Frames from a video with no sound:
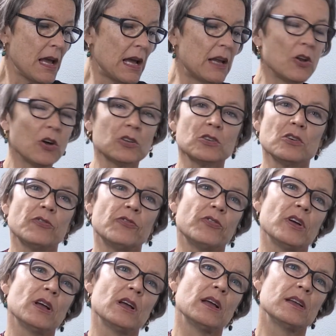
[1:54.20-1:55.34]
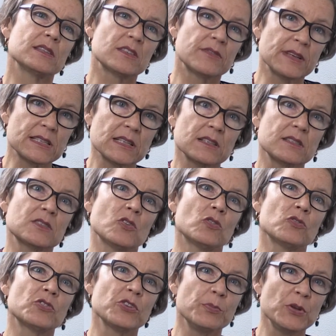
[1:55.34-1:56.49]
A lot of Switzerland's
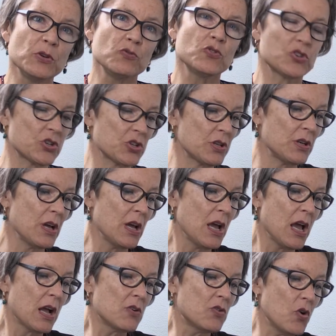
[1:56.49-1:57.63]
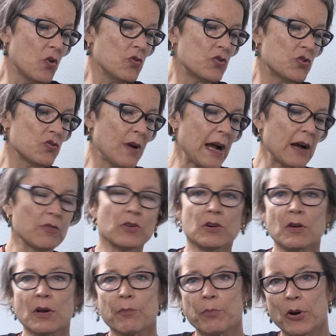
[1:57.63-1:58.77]
contribution go to our
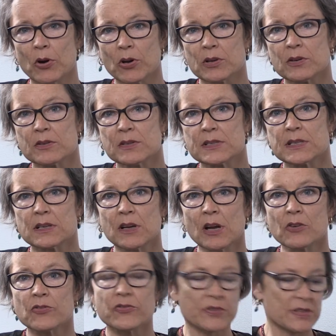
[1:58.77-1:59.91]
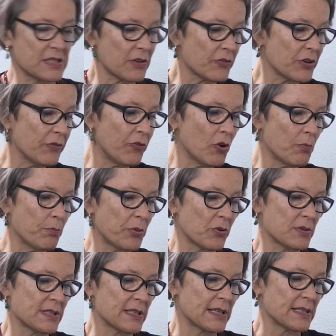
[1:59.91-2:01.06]
partners' countries' reform
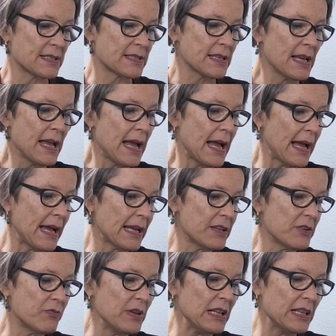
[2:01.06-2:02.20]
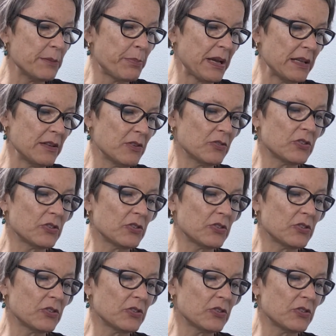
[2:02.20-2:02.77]
process and will depend on